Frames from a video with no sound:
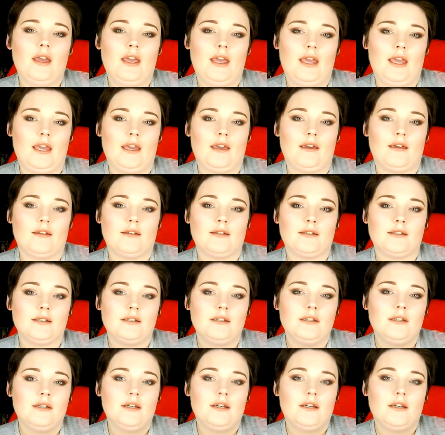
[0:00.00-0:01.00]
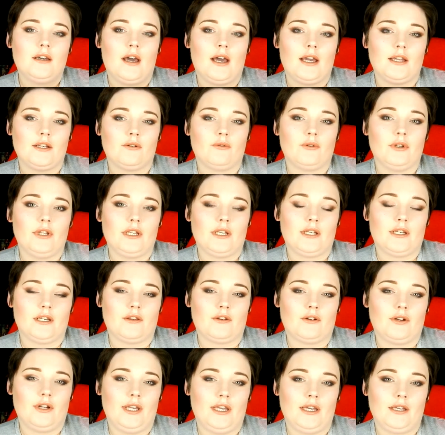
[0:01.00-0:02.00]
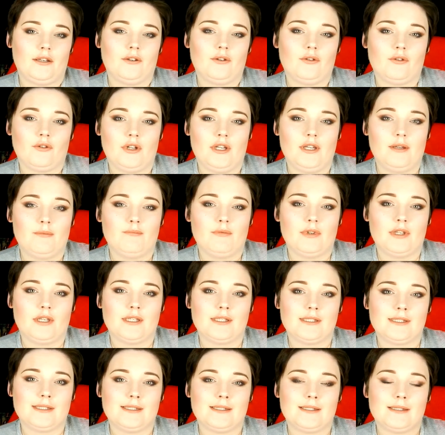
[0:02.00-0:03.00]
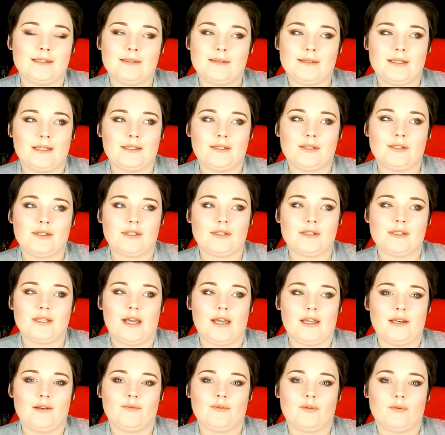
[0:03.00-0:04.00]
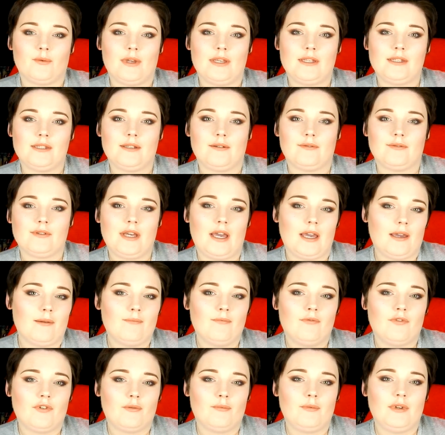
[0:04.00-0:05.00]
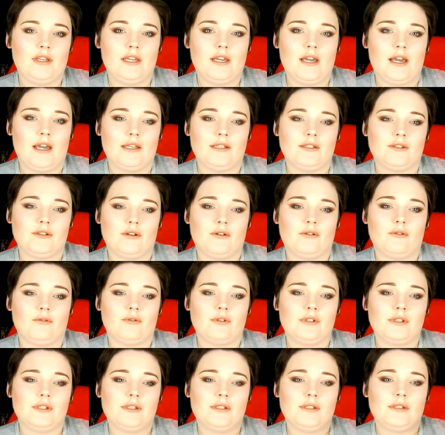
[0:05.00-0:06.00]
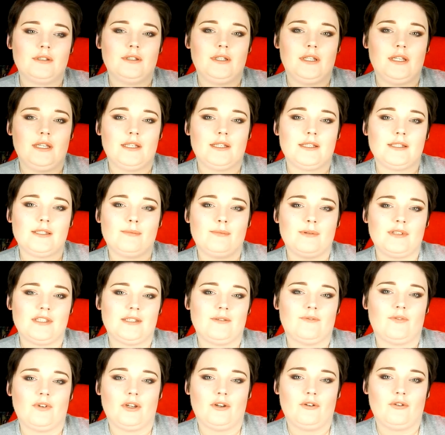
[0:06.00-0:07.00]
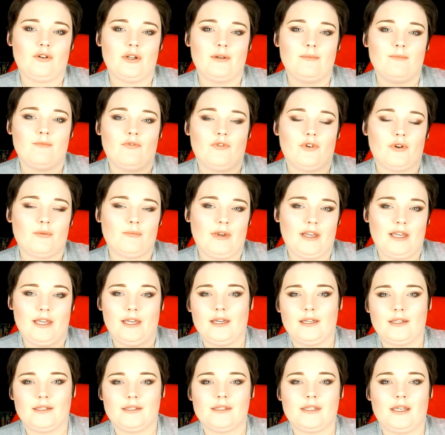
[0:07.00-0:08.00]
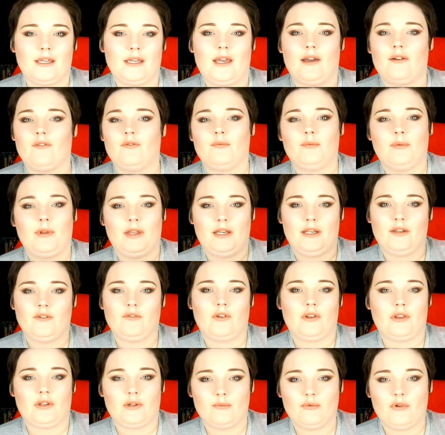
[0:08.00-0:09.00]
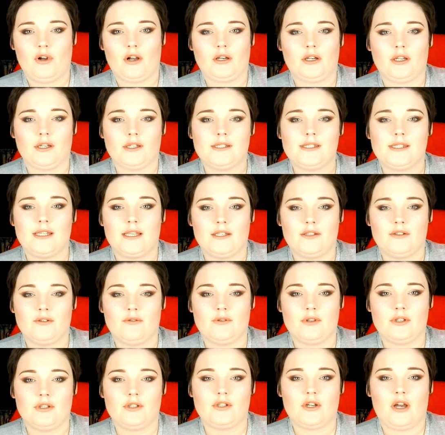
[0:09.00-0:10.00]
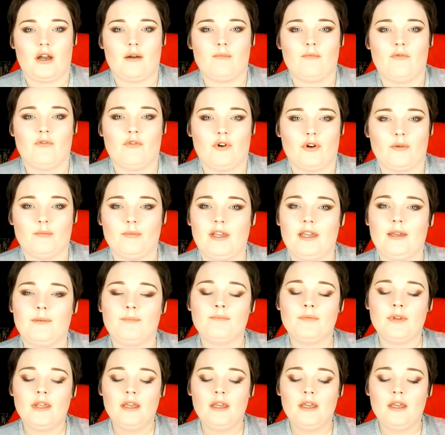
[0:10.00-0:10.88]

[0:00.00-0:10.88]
and I don't need another hand cream because that's just kind of a waste of time for me. I don't need a specific cream for my hands. I have plenty of other products that do the job for me.